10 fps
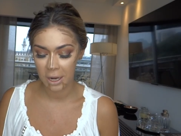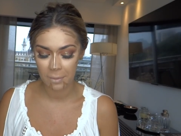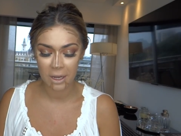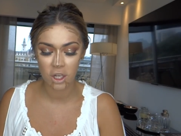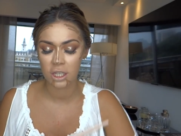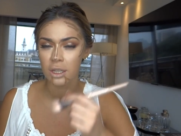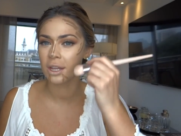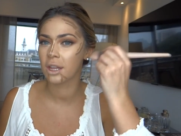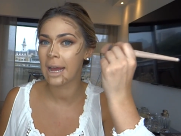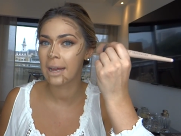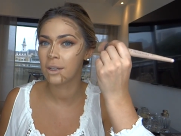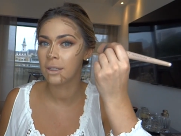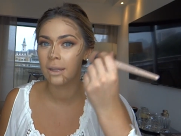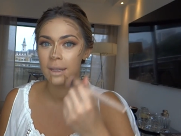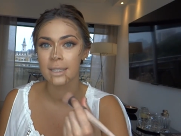I just like the
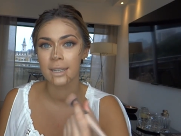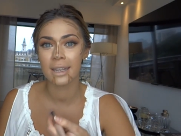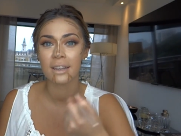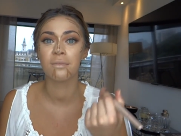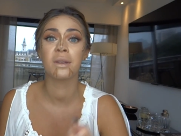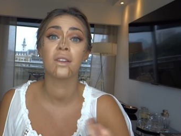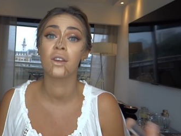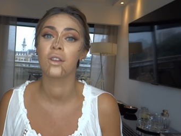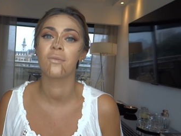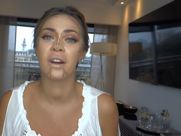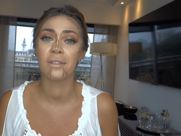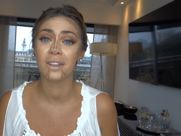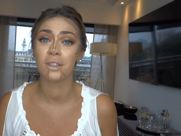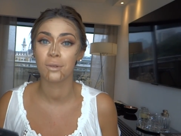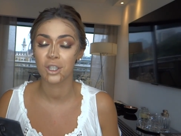angle that this can give me that the other
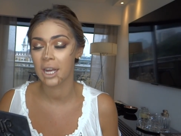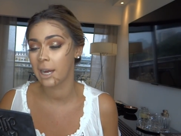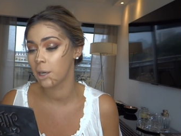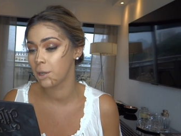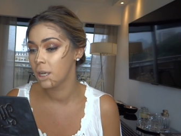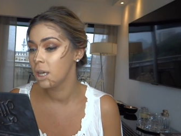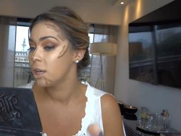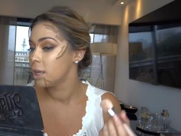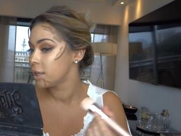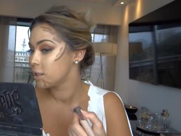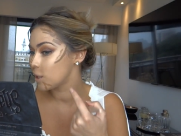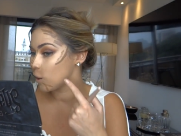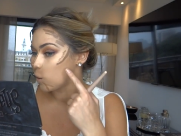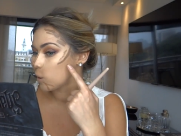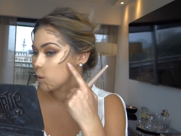foundation brush can't.
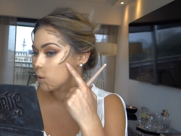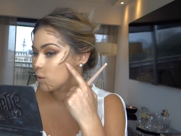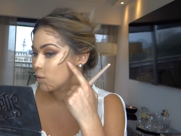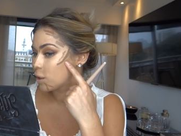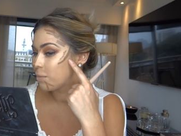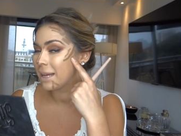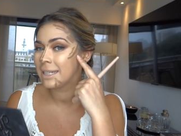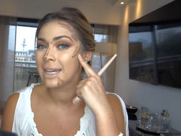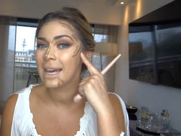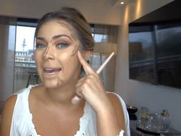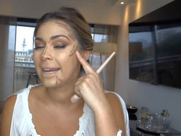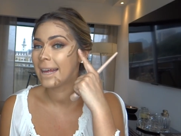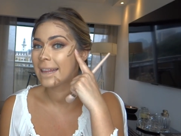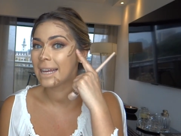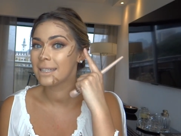So to blend
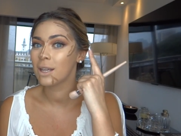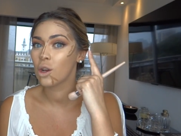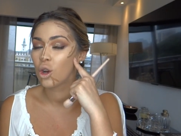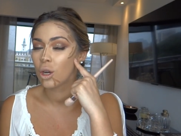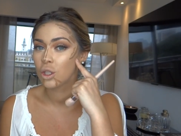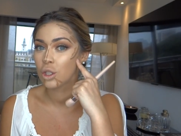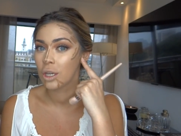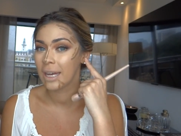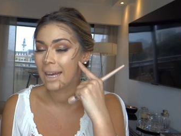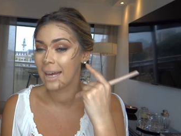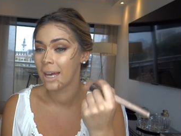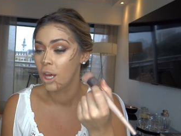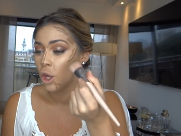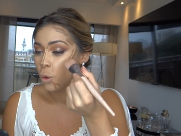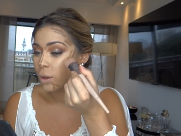in this contour here,
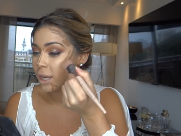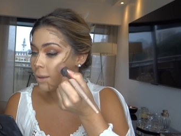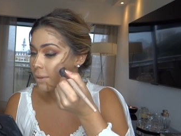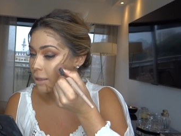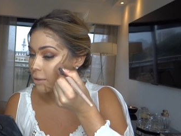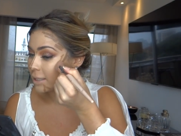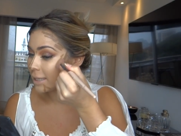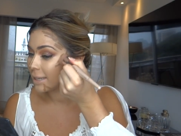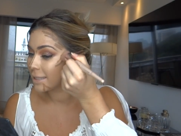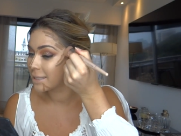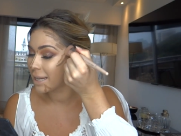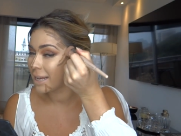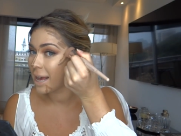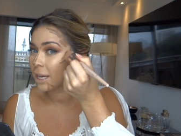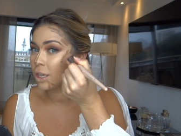we're going to be using
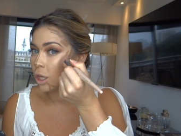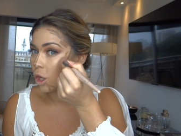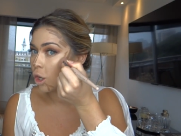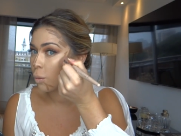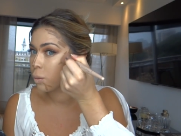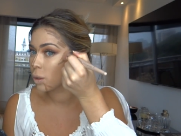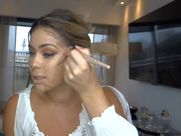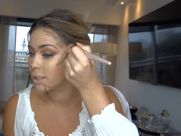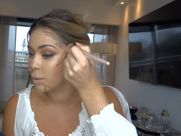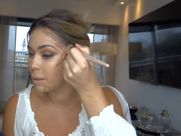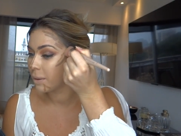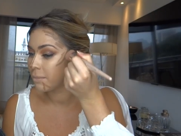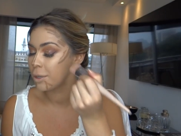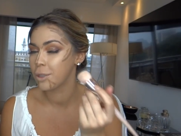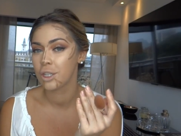diagonal upward sweeping
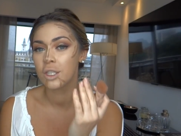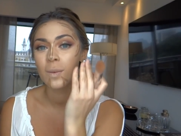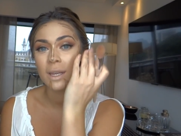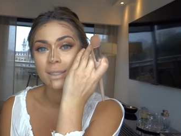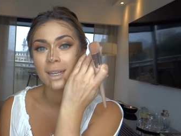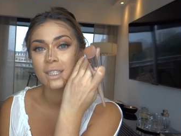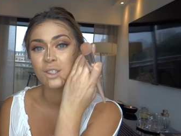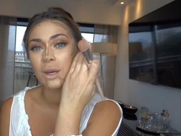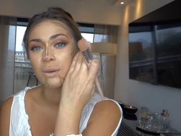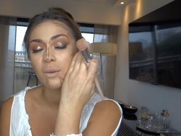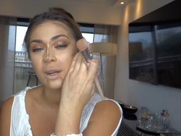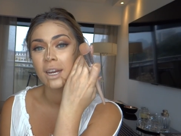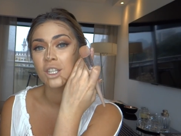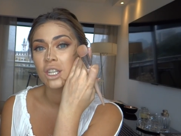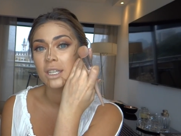motions because that's the way we want
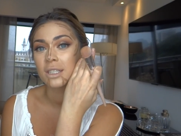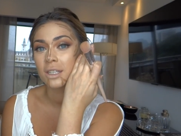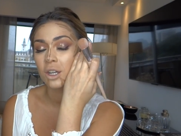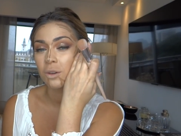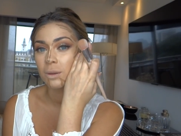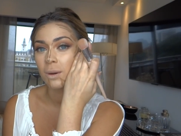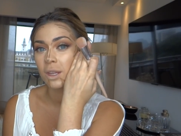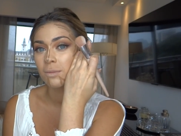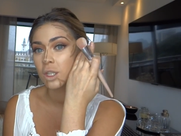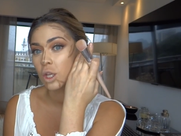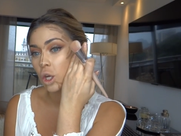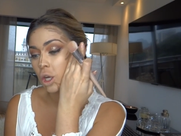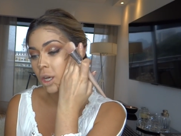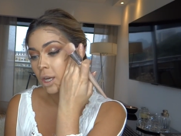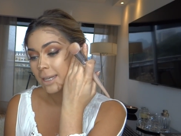our cheeks to look. We want them to
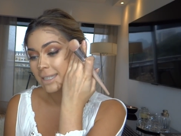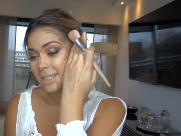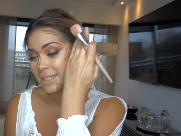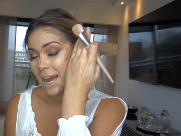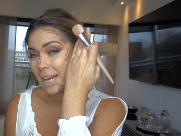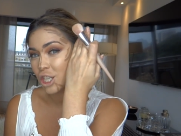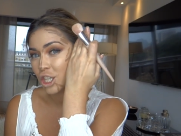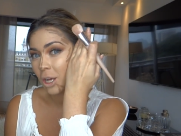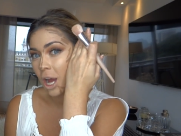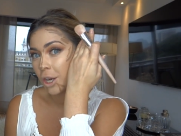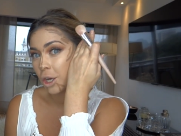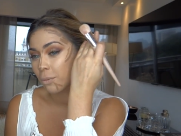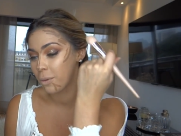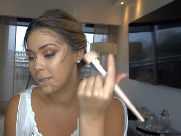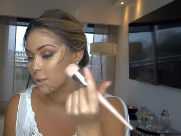look snatched and
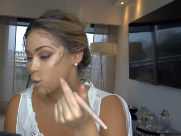upwards.